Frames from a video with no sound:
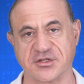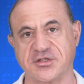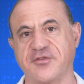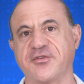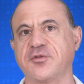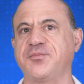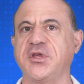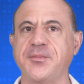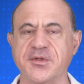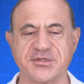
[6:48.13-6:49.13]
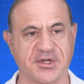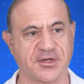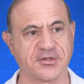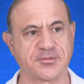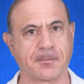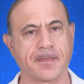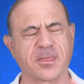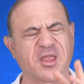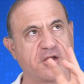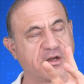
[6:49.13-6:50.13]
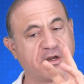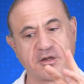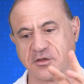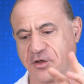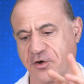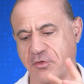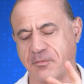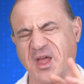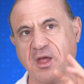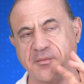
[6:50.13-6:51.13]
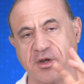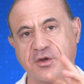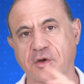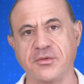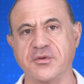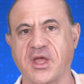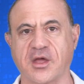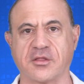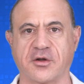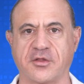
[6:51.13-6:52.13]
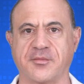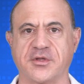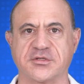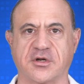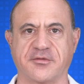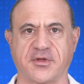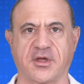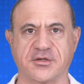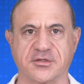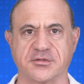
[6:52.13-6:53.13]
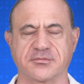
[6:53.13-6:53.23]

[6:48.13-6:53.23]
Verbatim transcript: So for the people skills, you're going to need to learn them, but note you can't learn them in certifications.